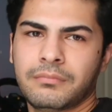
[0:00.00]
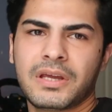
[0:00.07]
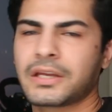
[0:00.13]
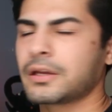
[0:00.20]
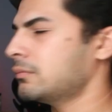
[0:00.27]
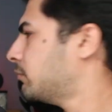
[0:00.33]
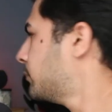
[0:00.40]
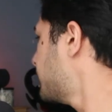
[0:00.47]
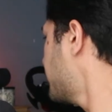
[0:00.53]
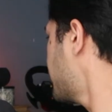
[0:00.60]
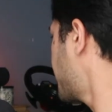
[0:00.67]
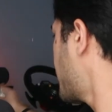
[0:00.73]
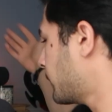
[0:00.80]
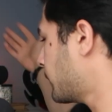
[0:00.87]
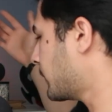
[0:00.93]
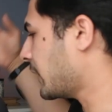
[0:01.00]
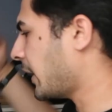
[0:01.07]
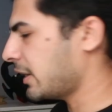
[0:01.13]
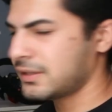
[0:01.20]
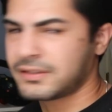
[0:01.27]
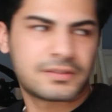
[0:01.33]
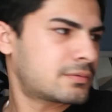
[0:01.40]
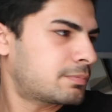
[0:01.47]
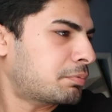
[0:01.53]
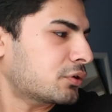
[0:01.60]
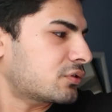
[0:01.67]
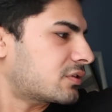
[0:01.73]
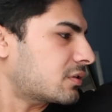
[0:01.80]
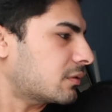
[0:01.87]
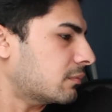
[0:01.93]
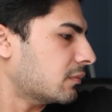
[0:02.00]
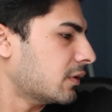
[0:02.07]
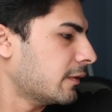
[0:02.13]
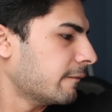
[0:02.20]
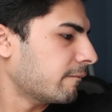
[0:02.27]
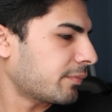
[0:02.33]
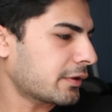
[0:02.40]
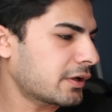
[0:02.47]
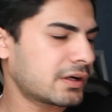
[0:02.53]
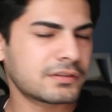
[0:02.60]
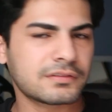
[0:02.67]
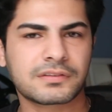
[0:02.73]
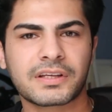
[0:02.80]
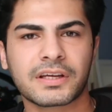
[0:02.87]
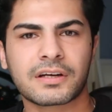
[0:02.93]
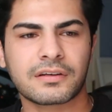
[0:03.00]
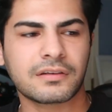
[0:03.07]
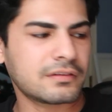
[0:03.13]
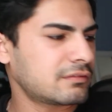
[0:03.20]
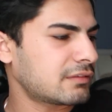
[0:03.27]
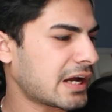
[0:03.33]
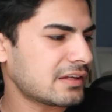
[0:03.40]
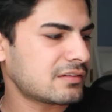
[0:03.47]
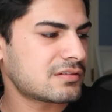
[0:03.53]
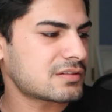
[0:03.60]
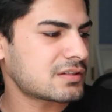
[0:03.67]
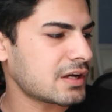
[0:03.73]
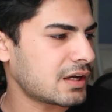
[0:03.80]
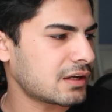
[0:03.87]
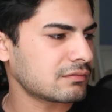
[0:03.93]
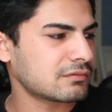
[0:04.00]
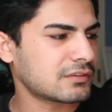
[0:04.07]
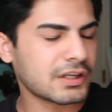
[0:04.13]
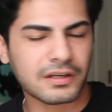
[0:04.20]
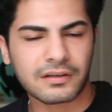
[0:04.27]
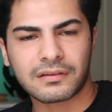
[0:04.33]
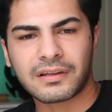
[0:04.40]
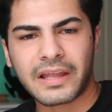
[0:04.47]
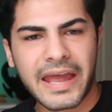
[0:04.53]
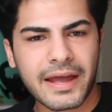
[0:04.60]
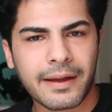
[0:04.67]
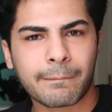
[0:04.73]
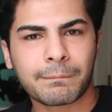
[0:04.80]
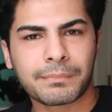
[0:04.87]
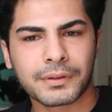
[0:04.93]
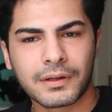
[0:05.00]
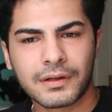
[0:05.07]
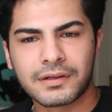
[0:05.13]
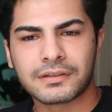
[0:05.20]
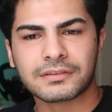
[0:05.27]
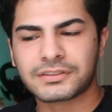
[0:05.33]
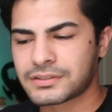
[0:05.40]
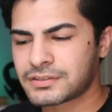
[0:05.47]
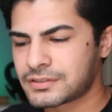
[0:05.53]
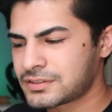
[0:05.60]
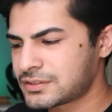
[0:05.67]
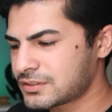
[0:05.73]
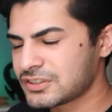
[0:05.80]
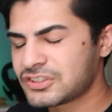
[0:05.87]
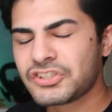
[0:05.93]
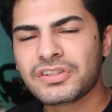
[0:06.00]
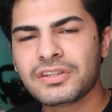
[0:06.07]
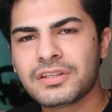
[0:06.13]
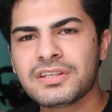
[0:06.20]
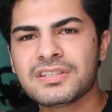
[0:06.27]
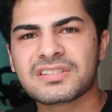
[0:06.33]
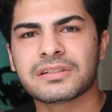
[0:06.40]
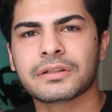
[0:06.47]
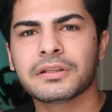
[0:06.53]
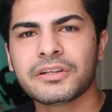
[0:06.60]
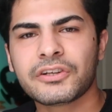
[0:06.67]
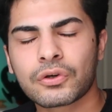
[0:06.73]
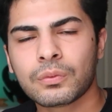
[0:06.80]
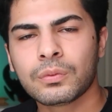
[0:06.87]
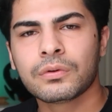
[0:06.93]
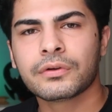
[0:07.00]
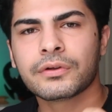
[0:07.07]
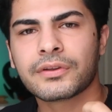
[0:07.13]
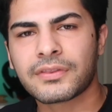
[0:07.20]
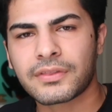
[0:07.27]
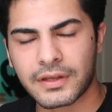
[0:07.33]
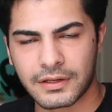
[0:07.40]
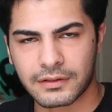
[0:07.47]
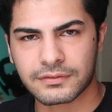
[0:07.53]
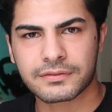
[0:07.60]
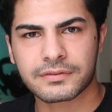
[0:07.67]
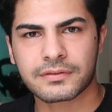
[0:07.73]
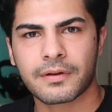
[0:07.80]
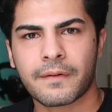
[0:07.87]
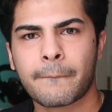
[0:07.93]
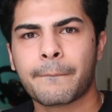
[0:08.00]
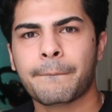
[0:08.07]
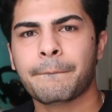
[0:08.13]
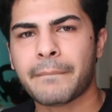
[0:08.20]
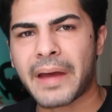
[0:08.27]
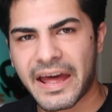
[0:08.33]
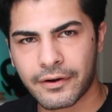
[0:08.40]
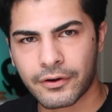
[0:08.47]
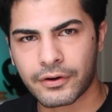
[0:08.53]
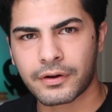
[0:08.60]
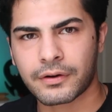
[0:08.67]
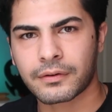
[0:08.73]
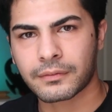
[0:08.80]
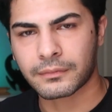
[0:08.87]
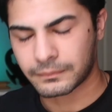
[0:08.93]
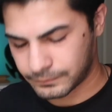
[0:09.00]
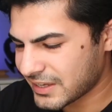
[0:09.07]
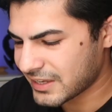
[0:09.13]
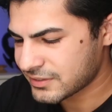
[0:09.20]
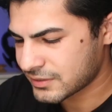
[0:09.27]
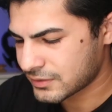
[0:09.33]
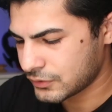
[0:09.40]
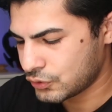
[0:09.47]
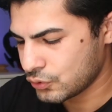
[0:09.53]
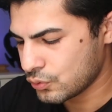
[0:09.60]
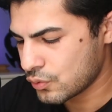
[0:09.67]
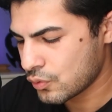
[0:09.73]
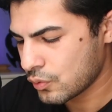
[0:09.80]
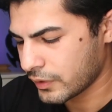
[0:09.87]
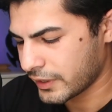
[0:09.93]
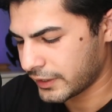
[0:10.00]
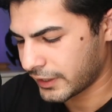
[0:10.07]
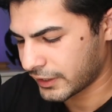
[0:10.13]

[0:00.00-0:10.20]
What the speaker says: make it some lights, put some, get a nightstand, get a lamp. Just these little things matter. Let's do an